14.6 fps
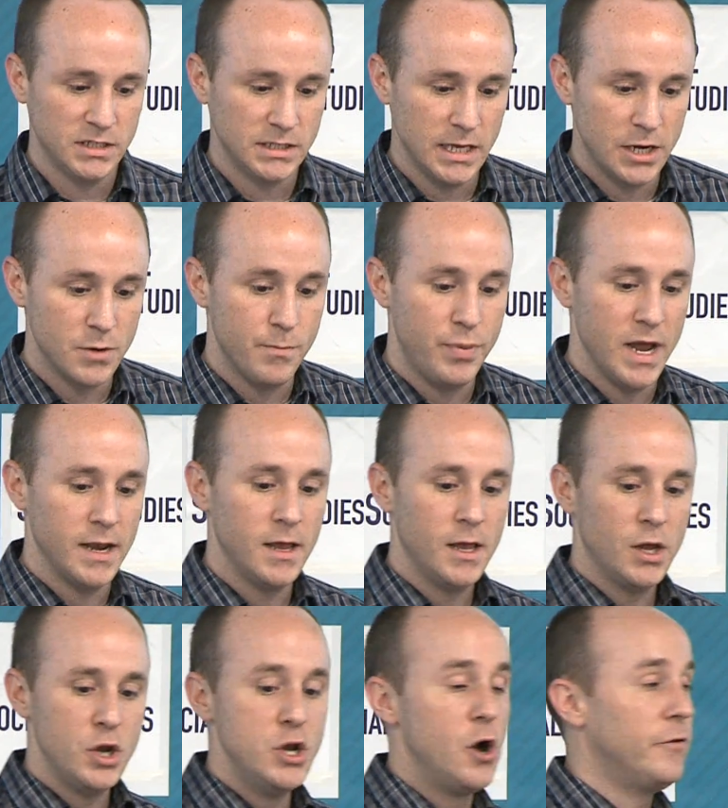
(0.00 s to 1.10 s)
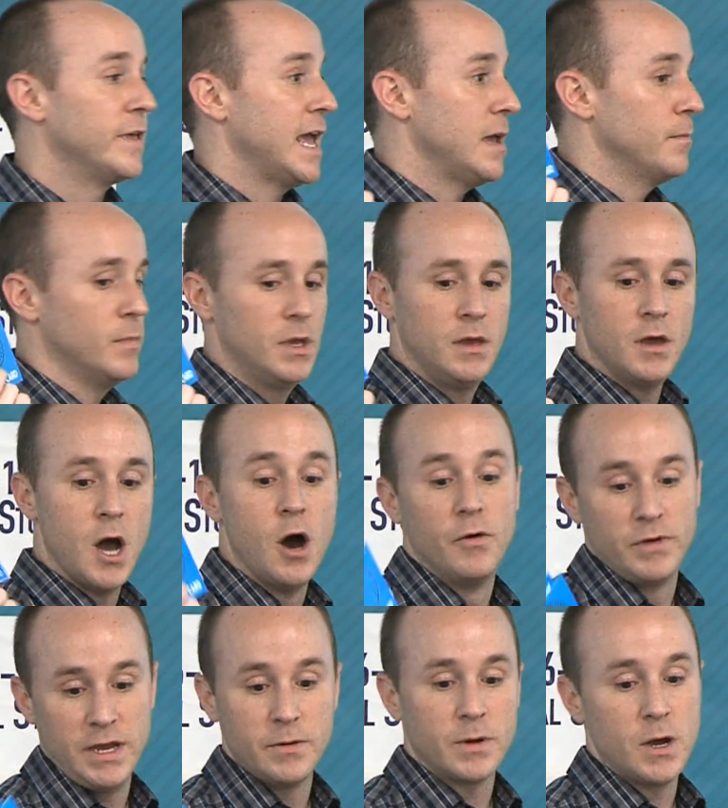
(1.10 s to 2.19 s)
this later, but know the game. Oh,
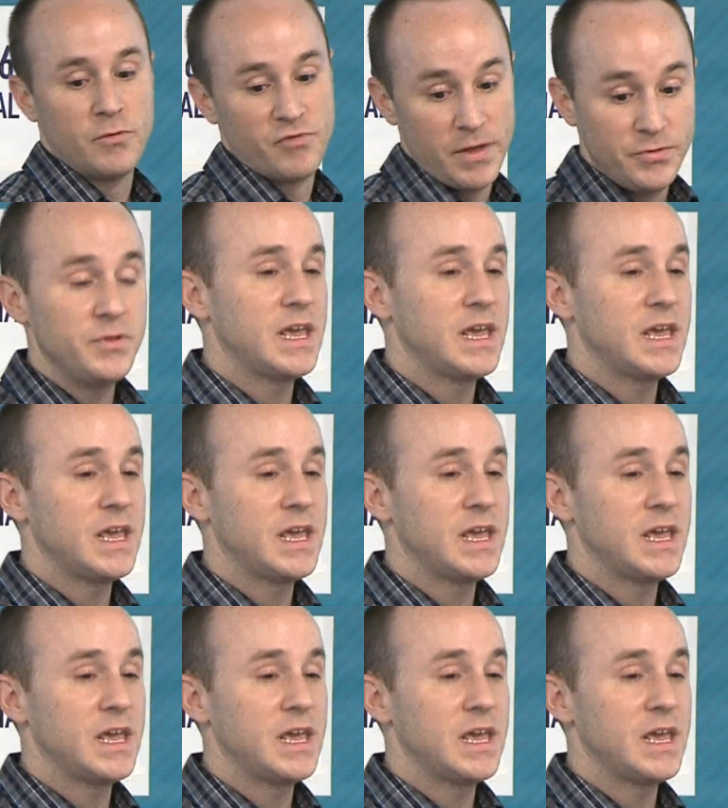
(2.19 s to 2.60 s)
here we go. Run through